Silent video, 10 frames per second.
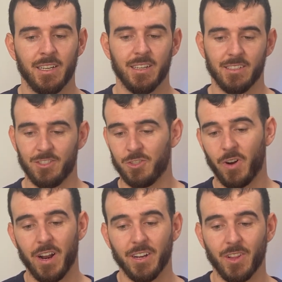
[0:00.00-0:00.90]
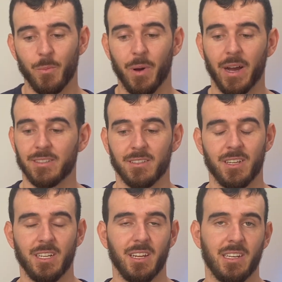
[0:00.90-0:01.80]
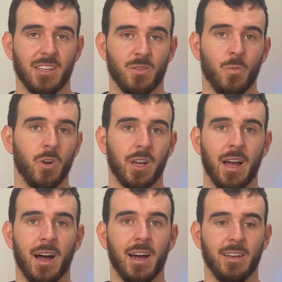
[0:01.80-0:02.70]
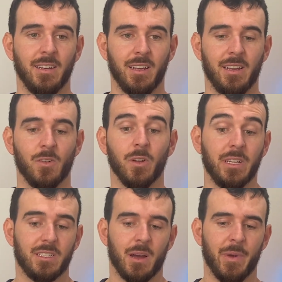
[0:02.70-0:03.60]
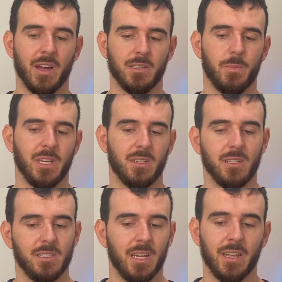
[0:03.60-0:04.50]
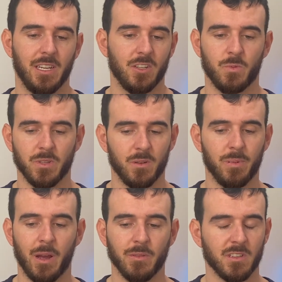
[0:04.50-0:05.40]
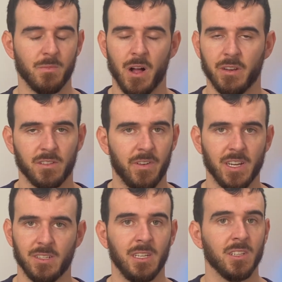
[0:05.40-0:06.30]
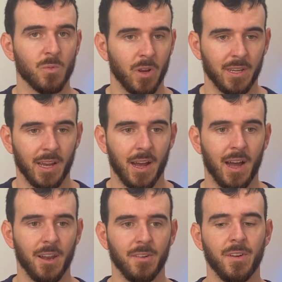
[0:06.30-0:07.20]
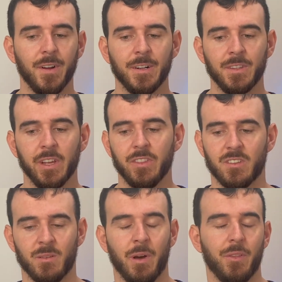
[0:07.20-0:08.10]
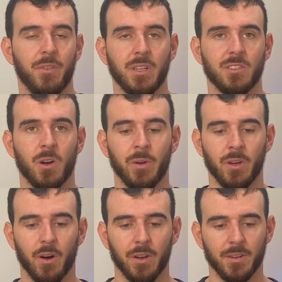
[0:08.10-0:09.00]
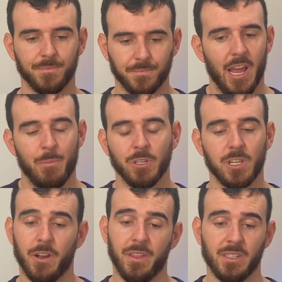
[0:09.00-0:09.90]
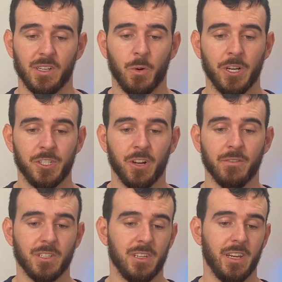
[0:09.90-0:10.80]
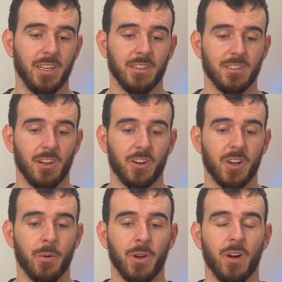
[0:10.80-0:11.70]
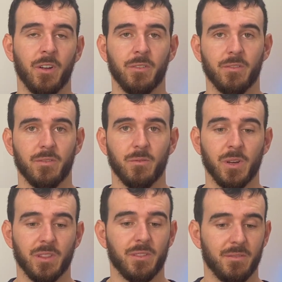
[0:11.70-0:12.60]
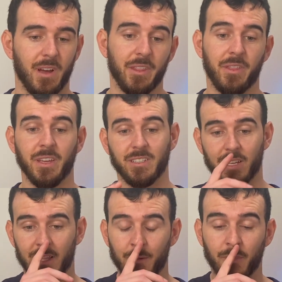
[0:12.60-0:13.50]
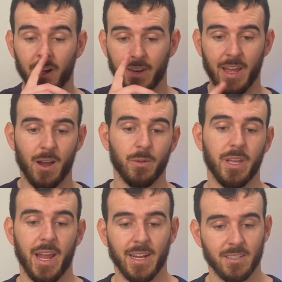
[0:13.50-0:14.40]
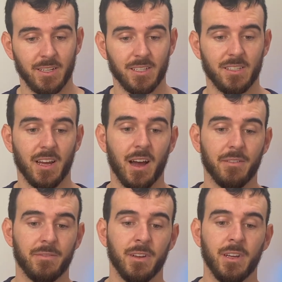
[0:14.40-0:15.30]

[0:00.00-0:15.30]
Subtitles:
straight under the bus and said he doesn't work hard, and all he's come out is basically said that he just wants to play with a smile on his face and he is working hard, and there's some other things going on, and it puts a lot of things in question. Obviously, there's a lot going on with other things at the club right now with the Anthony stuff.